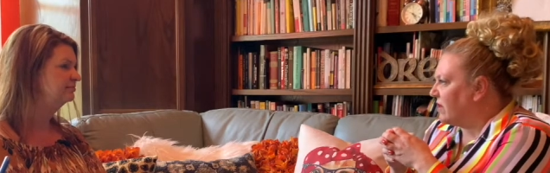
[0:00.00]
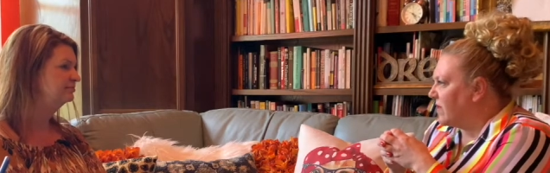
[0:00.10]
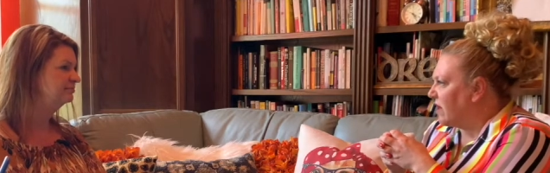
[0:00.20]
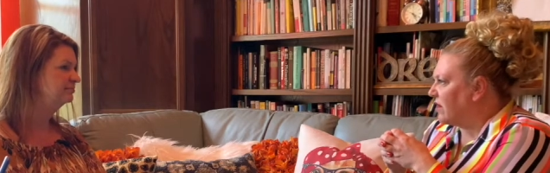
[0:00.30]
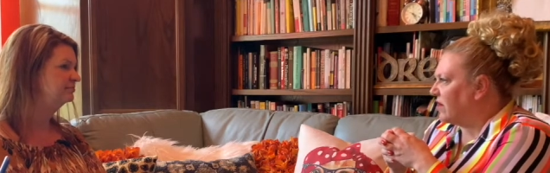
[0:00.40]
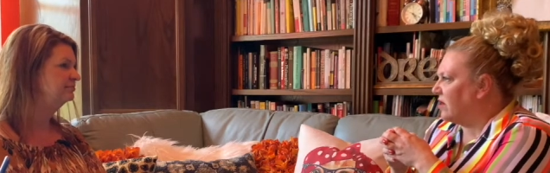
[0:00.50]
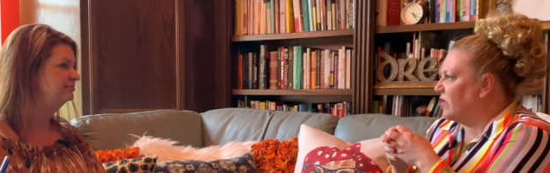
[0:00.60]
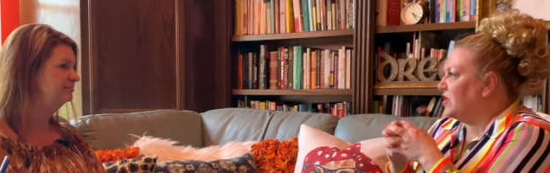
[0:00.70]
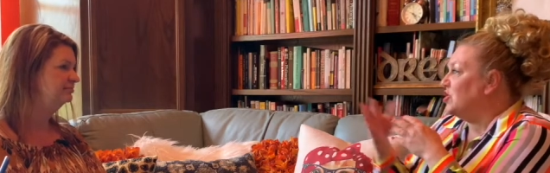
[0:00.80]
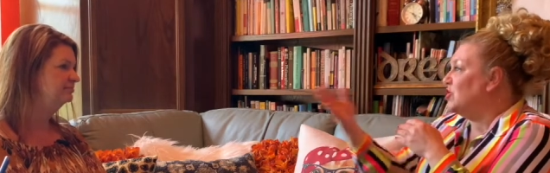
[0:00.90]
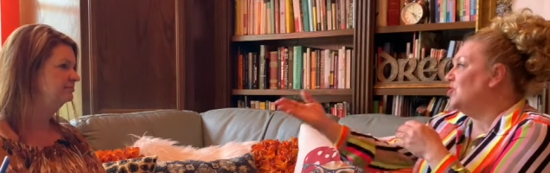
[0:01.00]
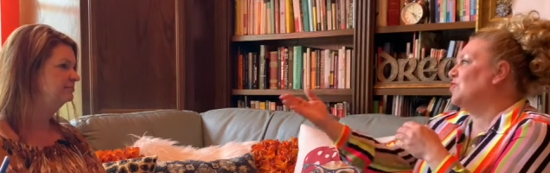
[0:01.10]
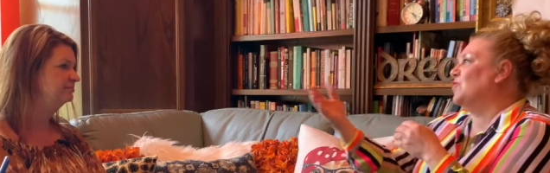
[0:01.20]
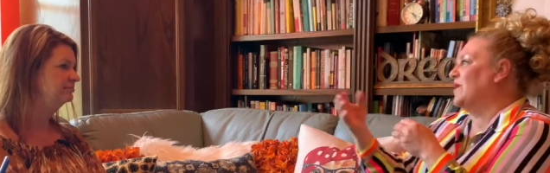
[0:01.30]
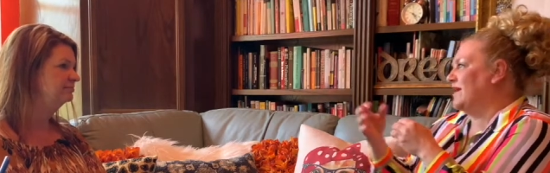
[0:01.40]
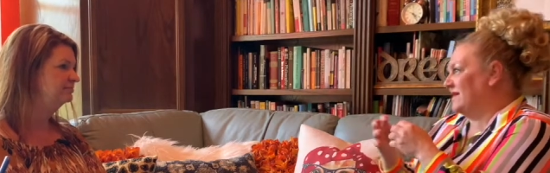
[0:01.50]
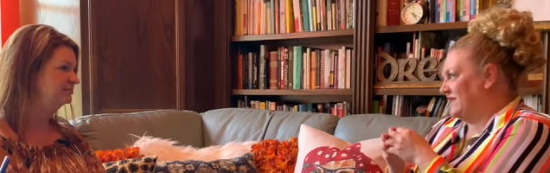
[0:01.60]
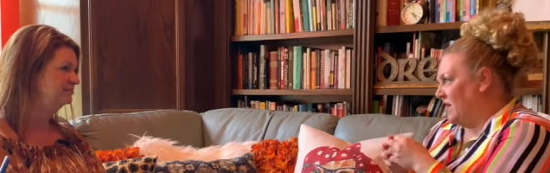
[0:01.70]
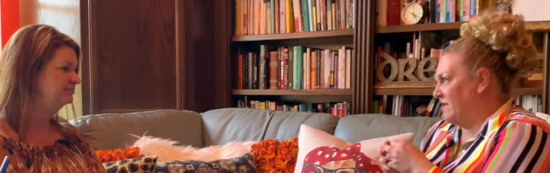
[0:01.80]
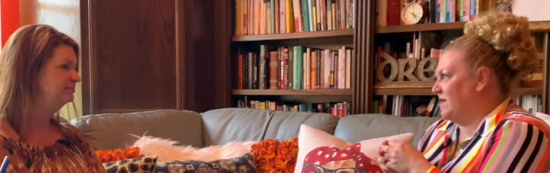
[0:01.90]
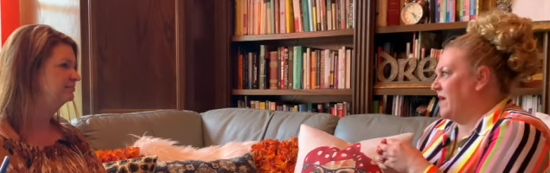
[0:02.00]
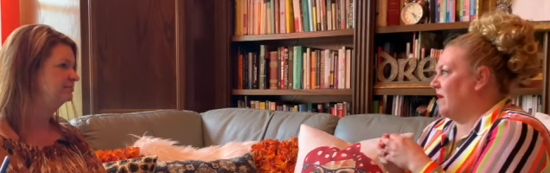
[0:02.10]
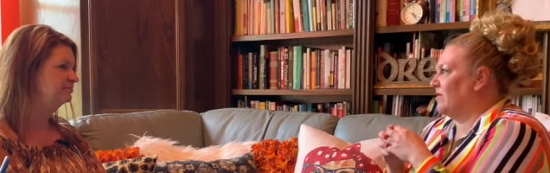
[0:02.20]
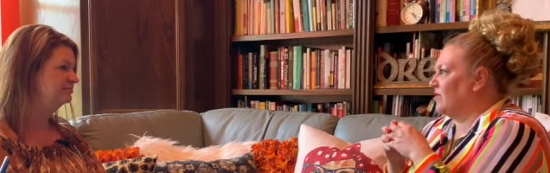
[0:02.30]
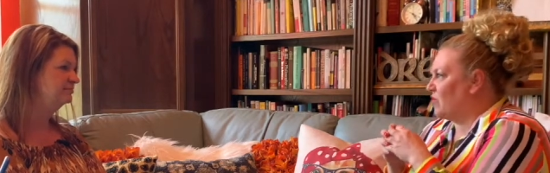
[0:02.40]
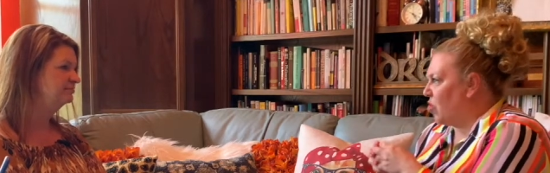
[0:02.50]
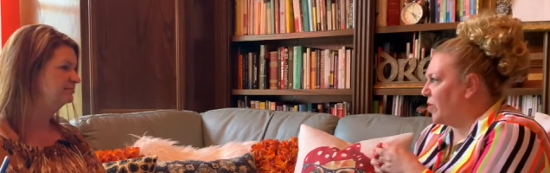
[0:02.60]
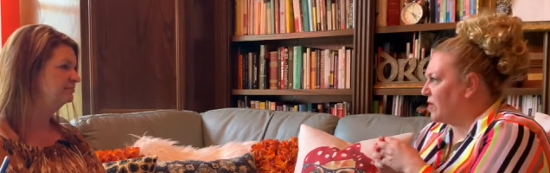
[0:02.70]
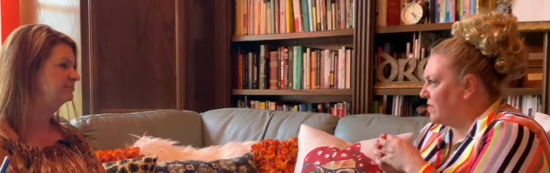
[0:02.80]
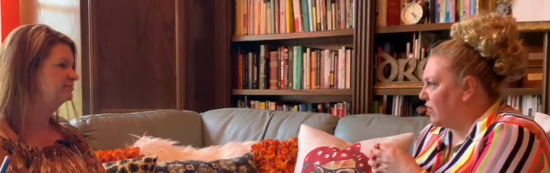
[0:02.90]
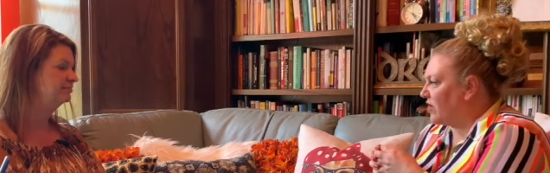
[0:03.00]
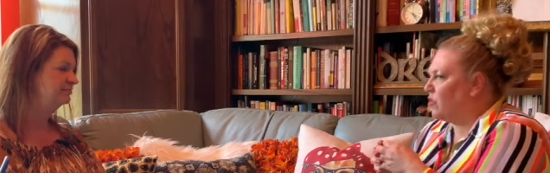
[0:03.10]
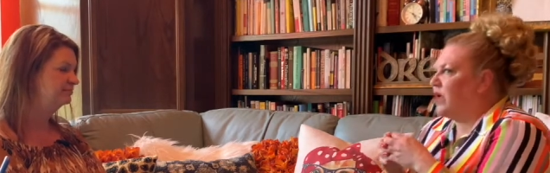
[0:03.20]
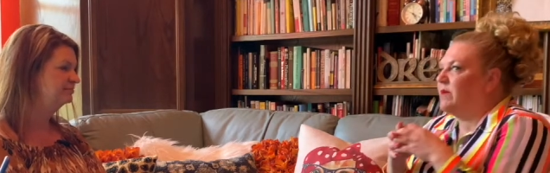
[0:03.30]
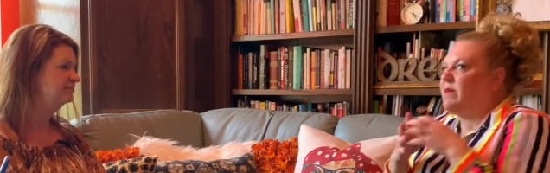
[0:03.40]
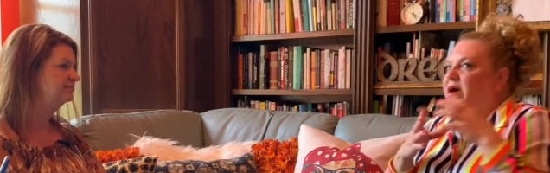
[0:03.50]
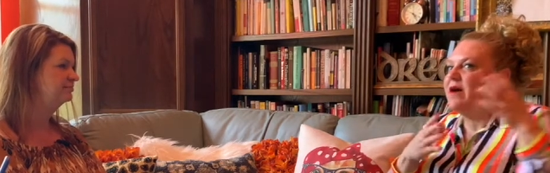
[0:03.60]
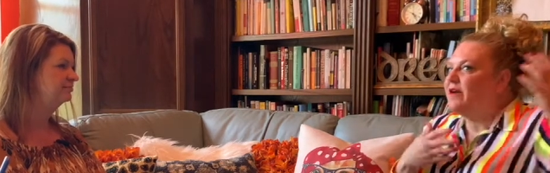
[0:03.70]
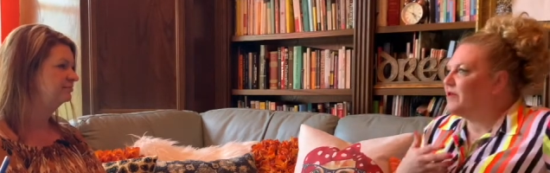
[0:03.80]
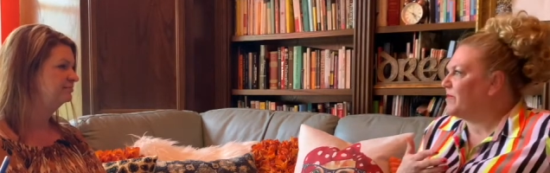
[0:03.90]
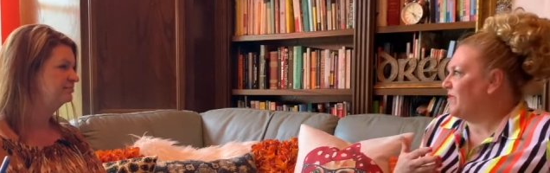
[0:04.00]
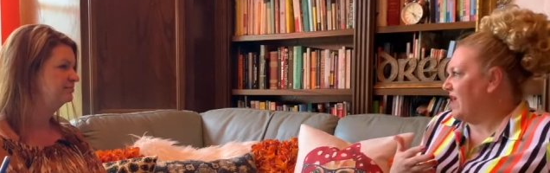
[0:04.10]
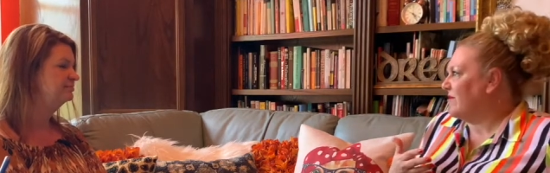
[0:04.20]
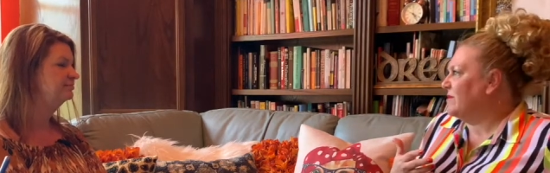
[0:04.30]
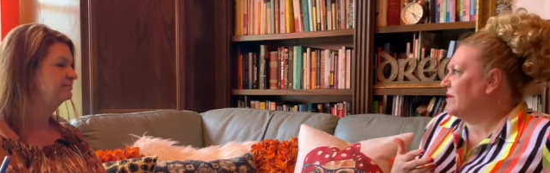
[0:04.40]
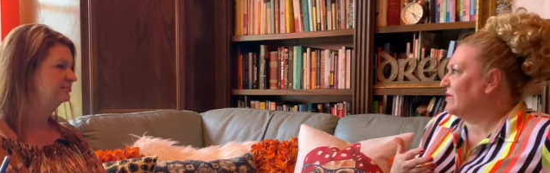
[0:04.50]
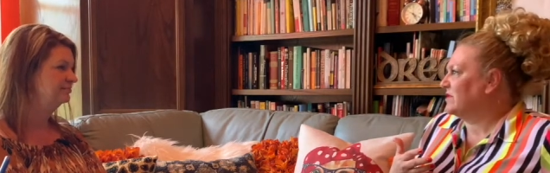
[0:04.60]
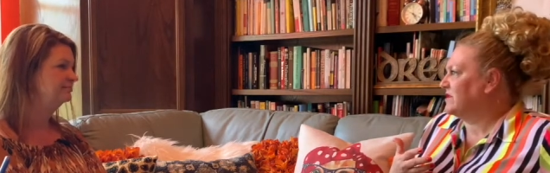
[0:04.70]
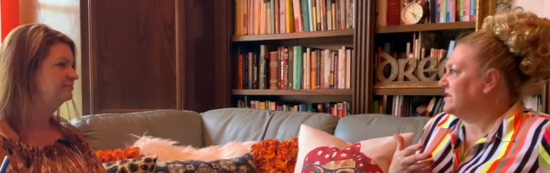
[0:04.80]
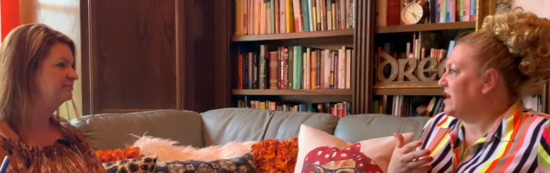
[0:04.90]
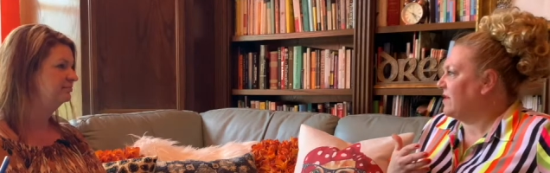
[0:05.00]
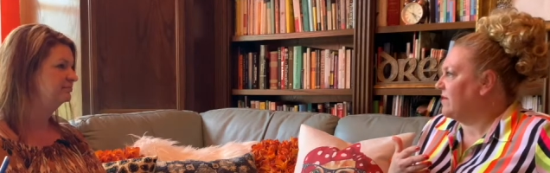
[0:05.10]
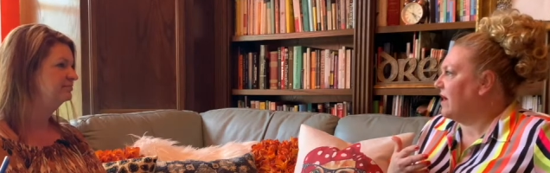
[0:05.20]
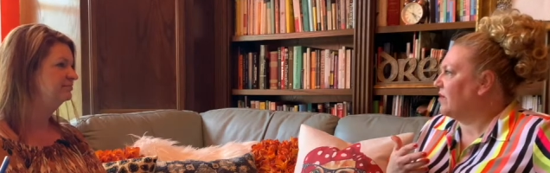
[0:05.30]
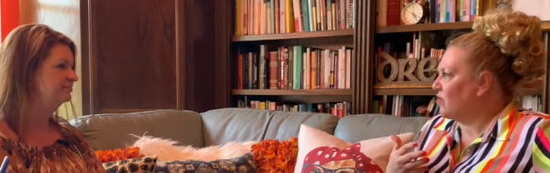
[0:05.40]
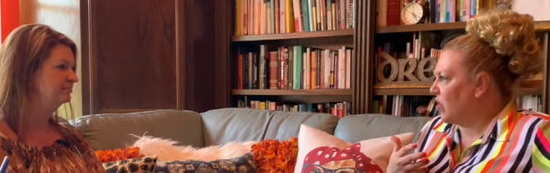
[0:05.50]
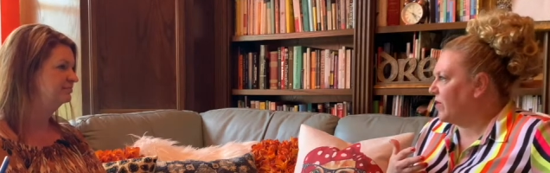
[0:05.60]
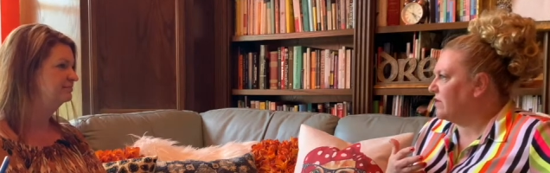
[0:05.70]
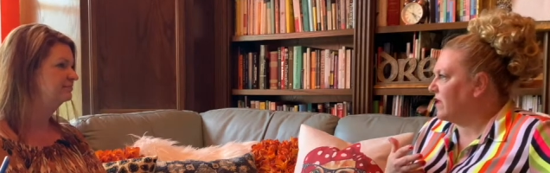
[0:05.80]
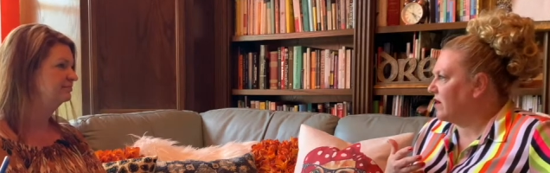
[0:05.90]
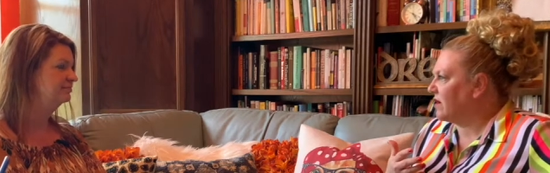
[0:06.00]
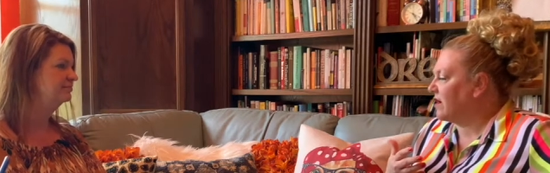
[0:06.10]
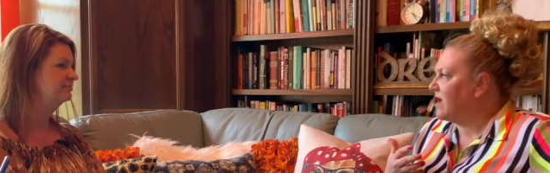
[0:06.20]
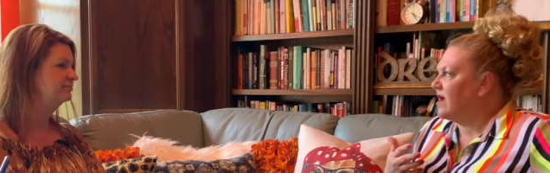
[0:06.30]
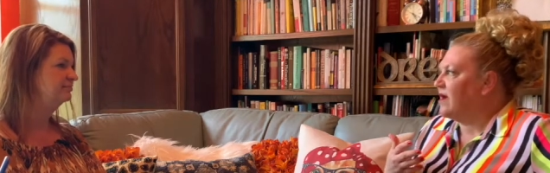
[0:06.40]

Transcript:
Speaker 1: America, when mm-hmm. you tell me about corporate America, when my other family members tell me about corporate America,